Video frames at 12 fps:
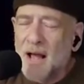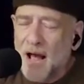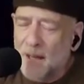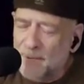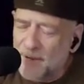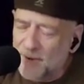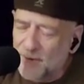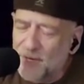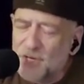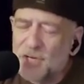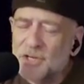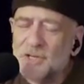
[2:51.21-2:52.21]
I'll be
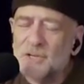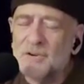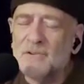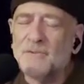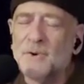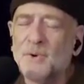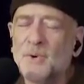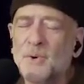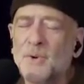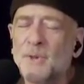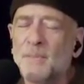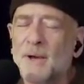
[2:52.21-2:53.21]
reaching
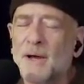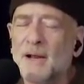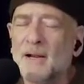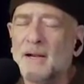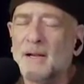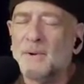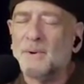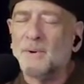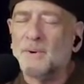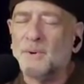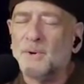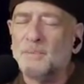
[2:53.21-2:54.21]
for the bottle,
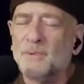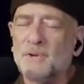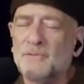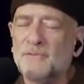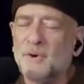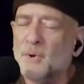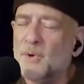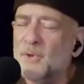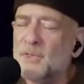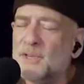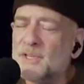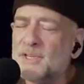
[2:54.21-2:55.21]
Lord,
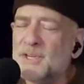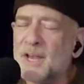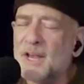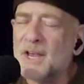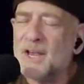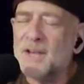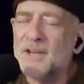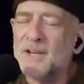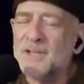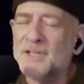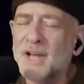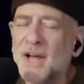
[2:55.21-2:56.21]
before this day
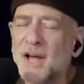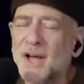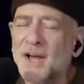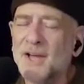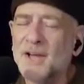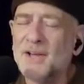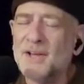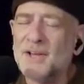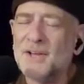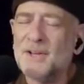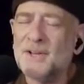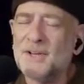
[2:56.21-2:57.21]
is
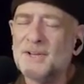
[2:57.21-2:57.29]
done.